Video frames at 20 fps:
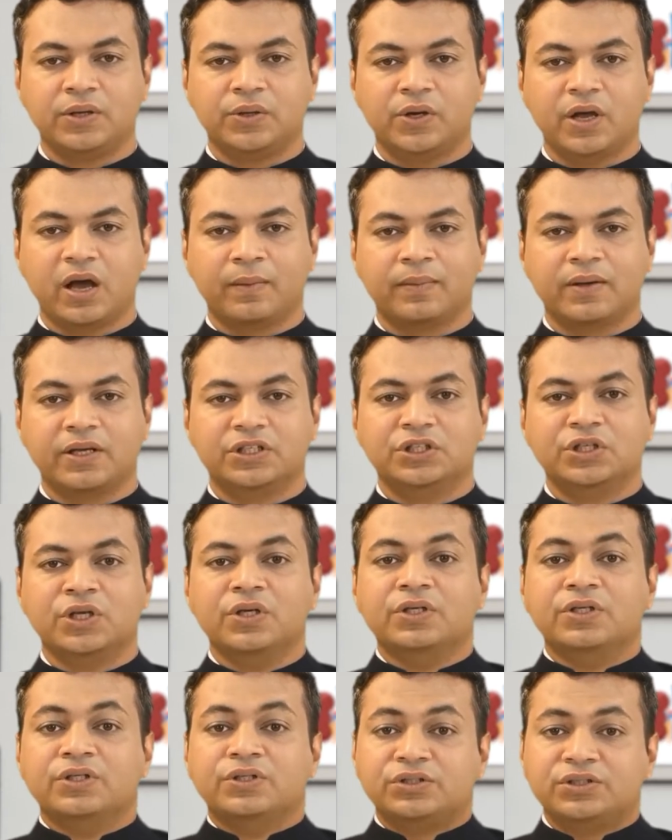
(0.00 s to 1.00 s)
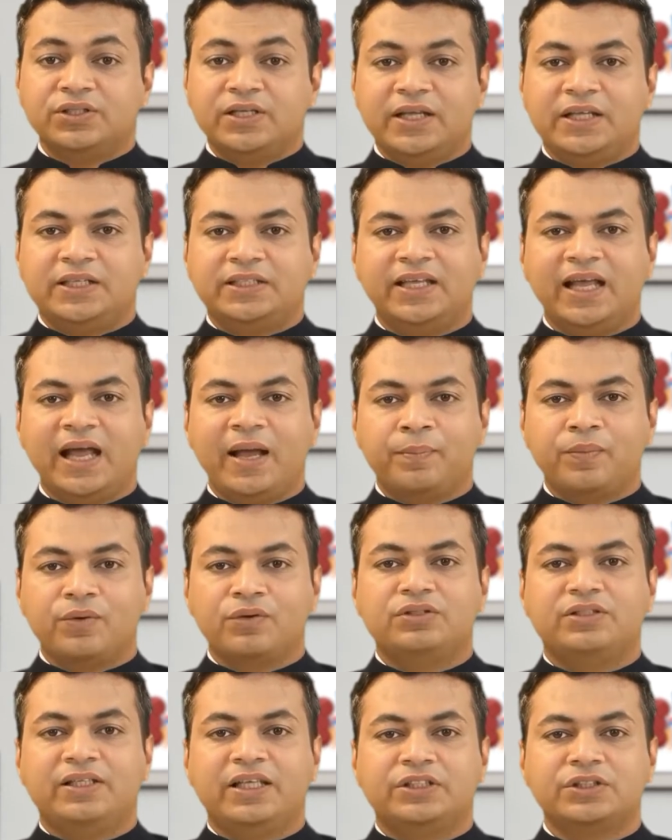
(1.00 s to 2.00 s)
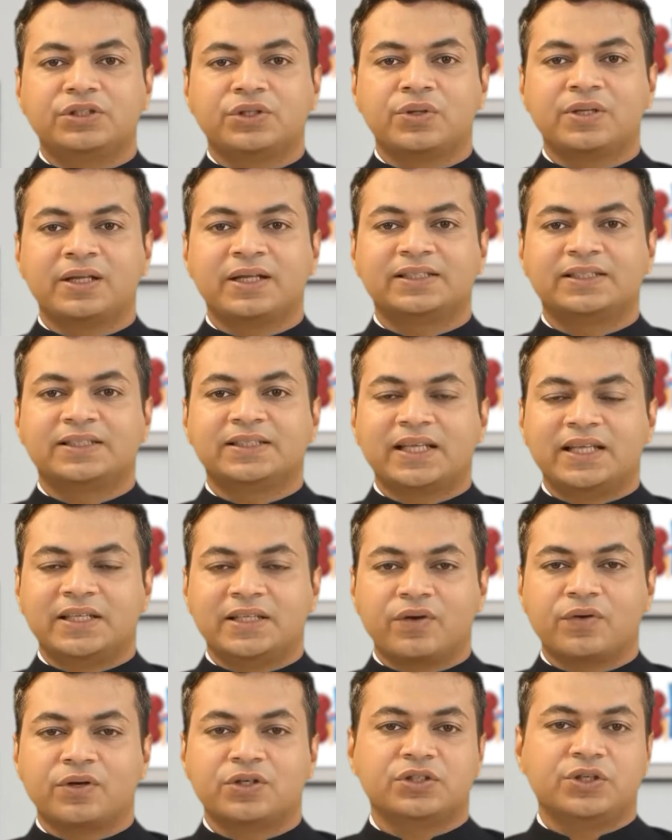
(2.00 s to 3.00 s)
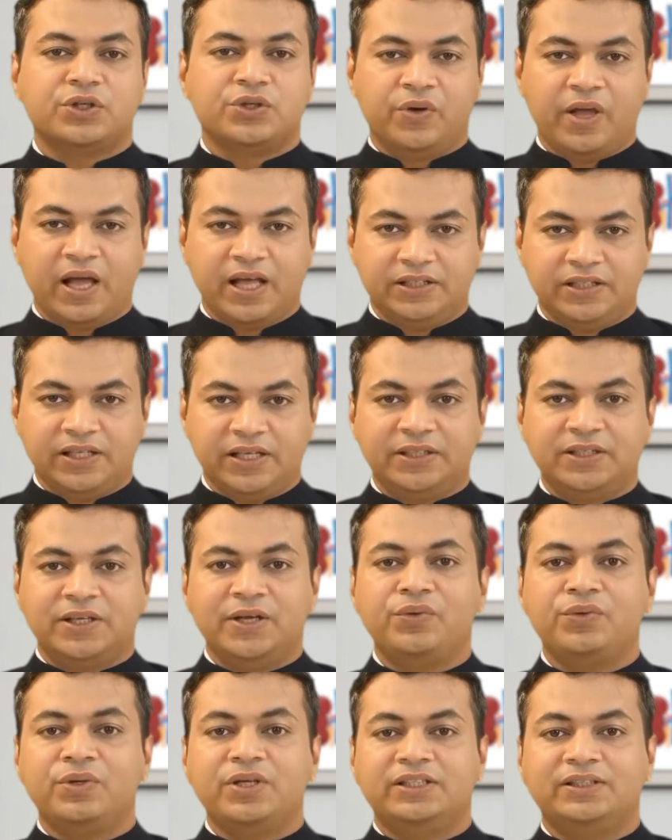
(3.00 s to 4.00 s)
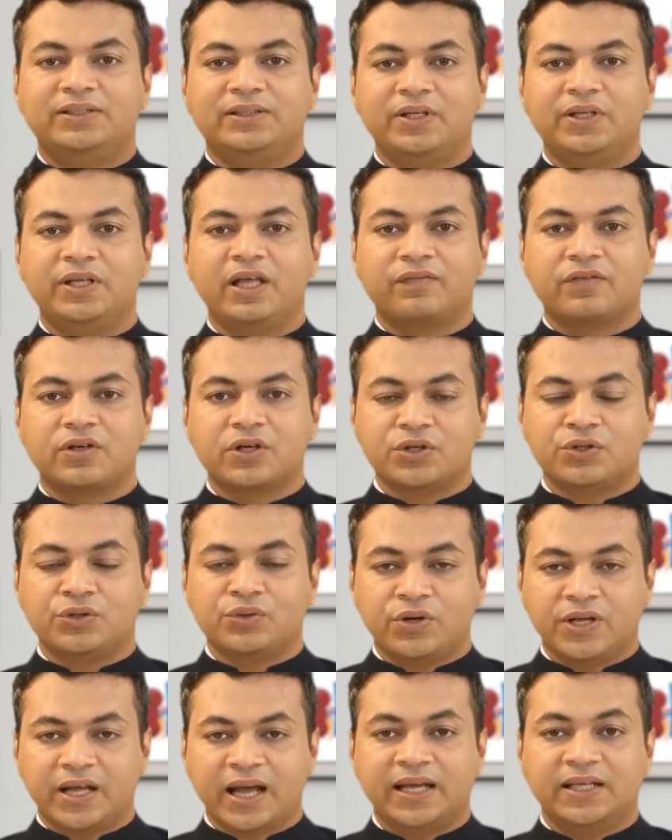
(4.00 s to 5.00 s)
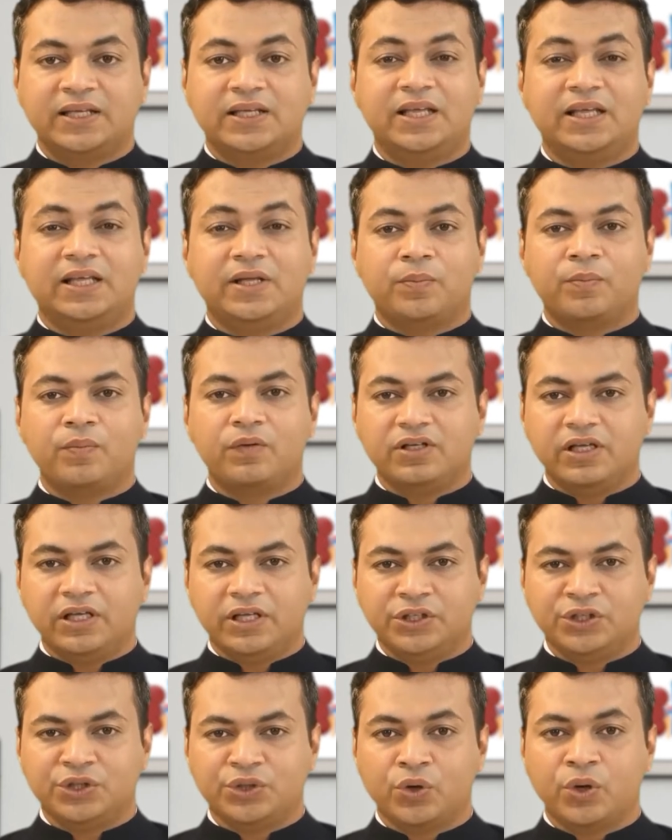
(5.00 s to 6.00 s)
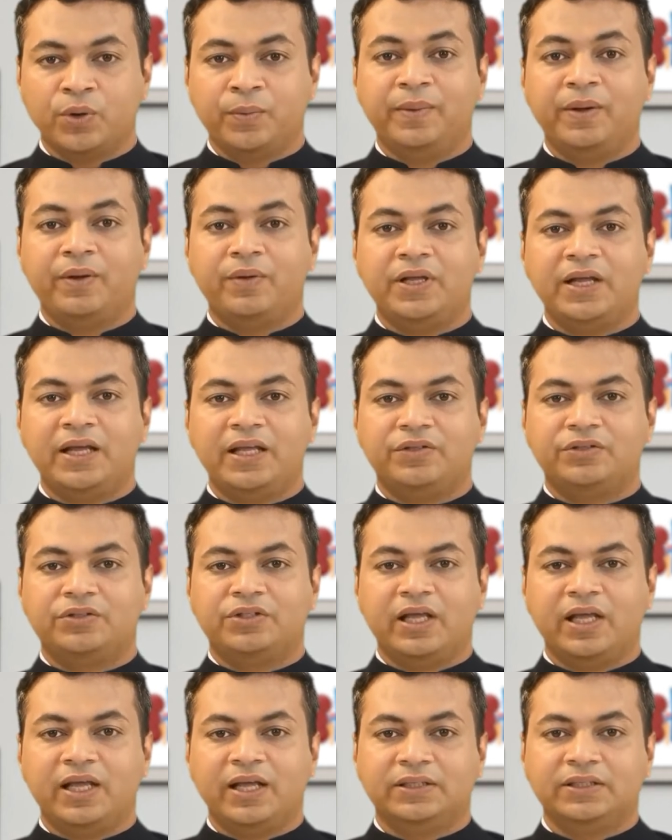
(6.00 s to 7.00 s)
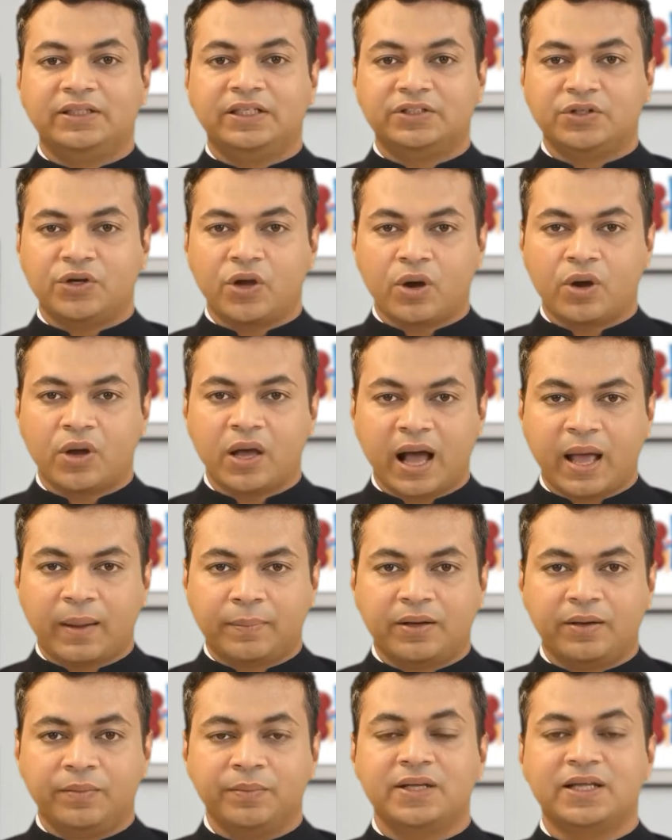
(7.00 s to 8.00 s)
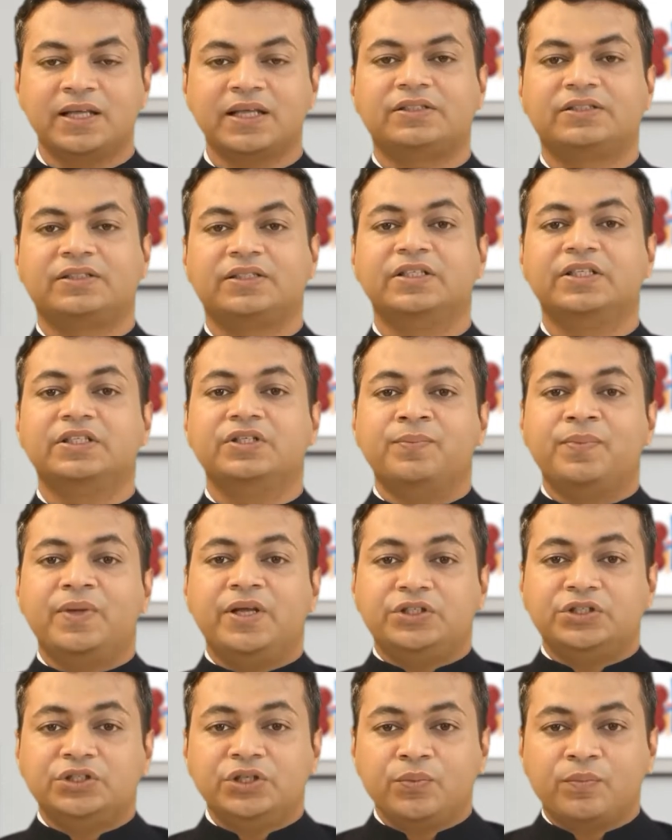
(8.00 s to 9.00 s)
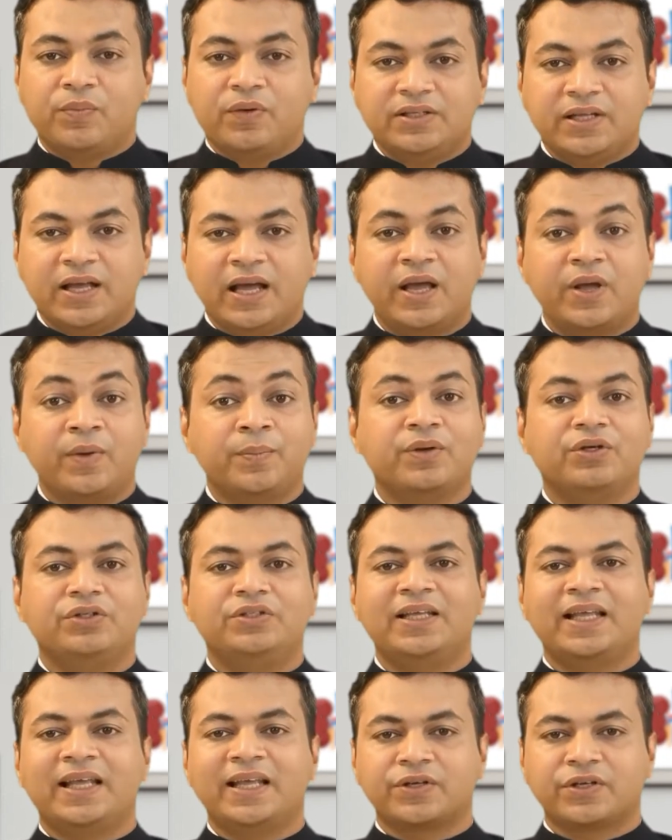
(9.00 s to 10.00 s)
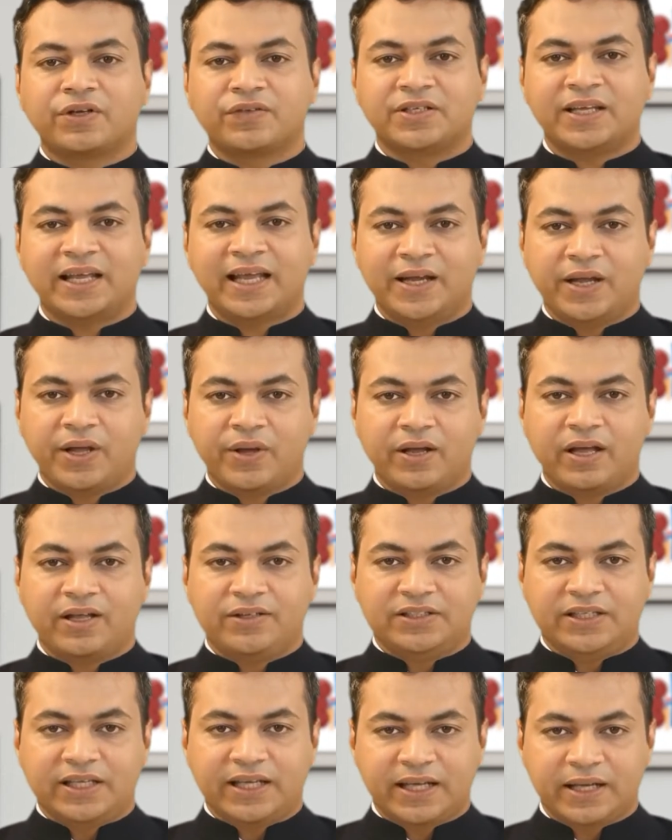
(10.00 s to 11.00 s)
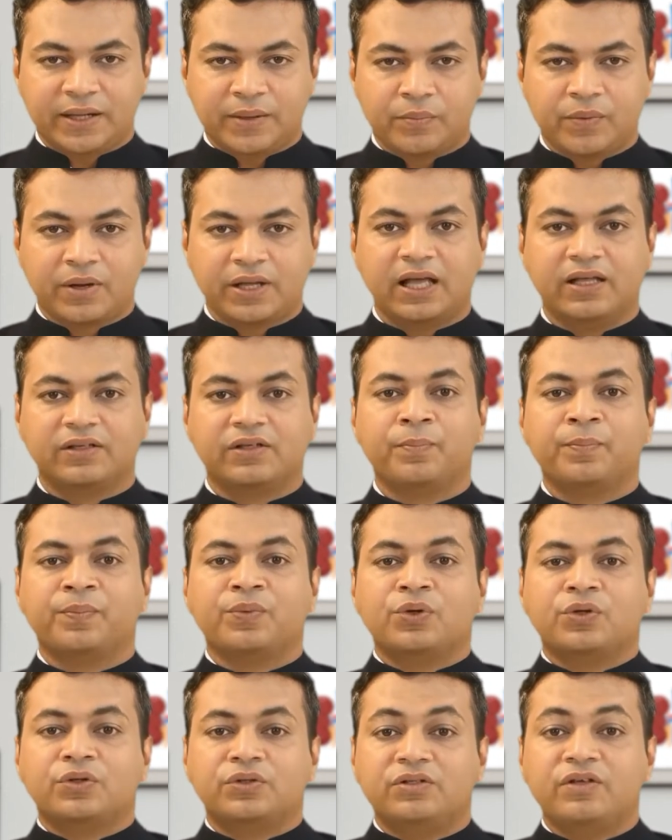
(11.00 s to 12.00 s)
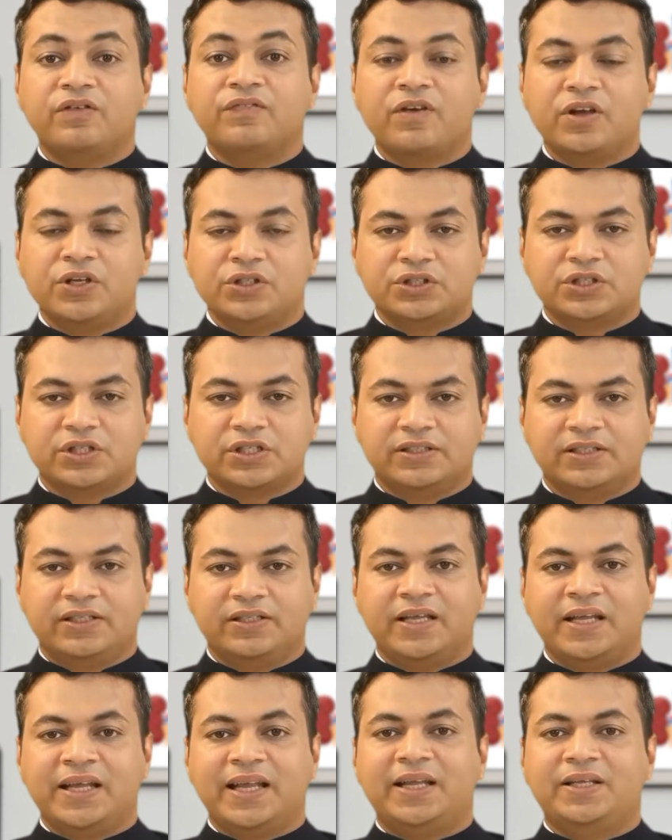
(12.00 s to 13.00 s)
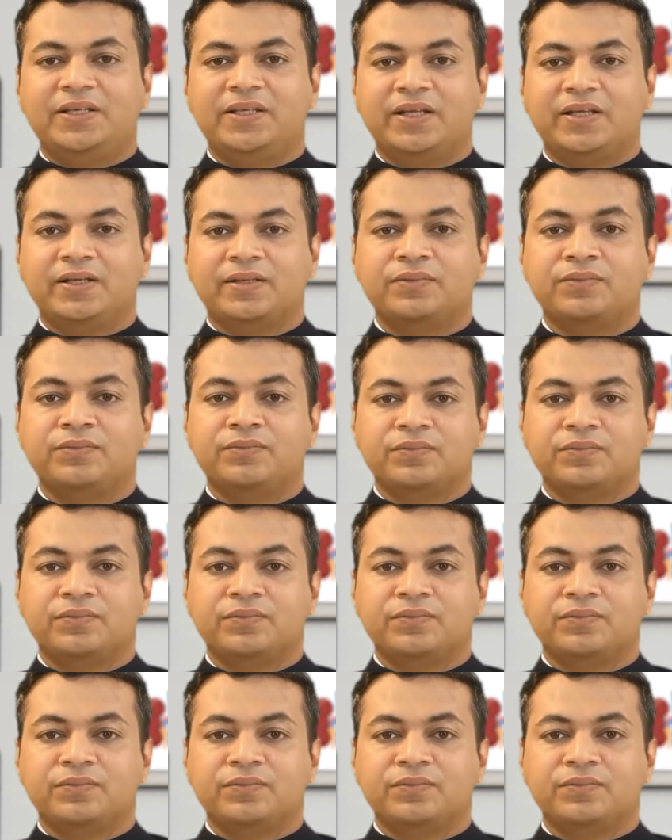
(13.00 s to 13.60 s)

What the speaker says: Let me show you some examples. As you can see, there is a drastic decrease the level of creatinine within a short period of time. This all happened because in this patient, with the help of care of KRFT, we have improved the functions of the kidney.